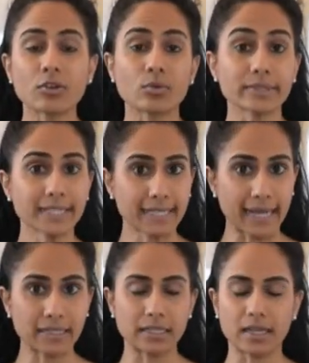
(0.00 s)
or
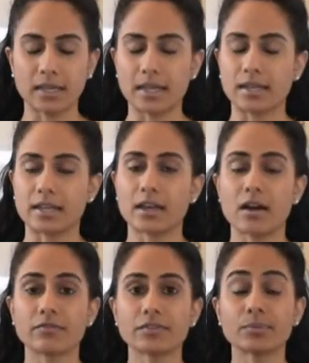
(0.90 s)
standing in a
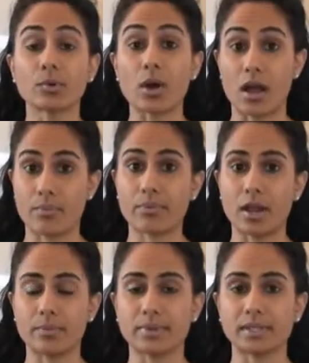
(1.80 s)
comfortable
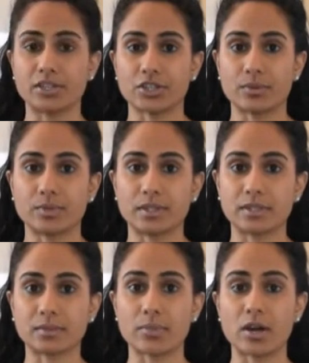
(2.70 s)
upright position with the
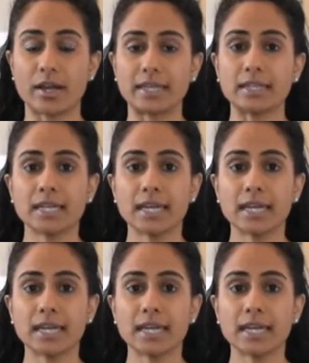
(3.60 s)
spine,